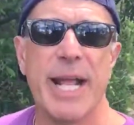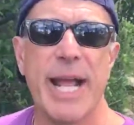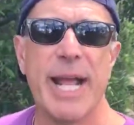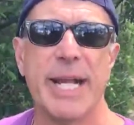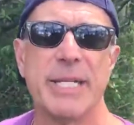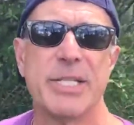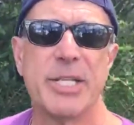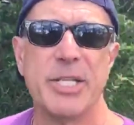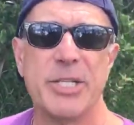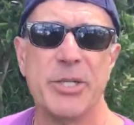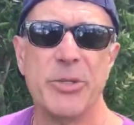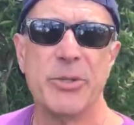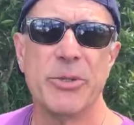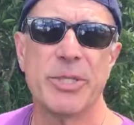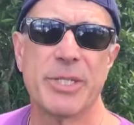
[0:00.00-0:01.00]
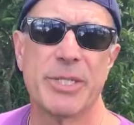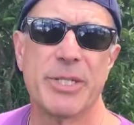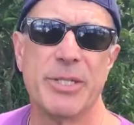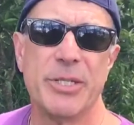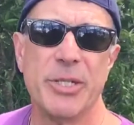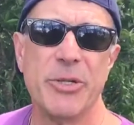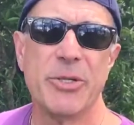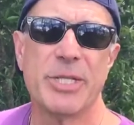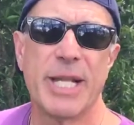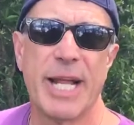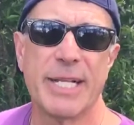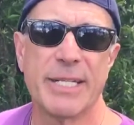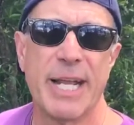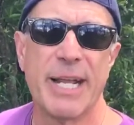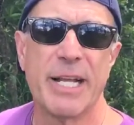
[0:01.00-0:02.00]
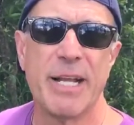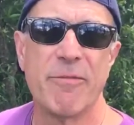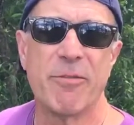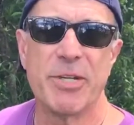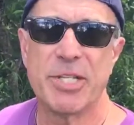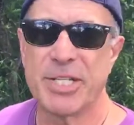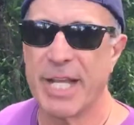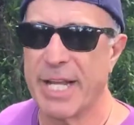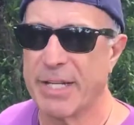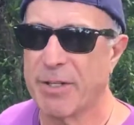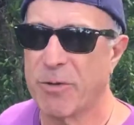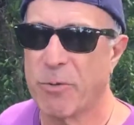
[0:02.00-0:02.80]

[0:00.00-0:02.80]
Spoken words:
and to use that and leverage that,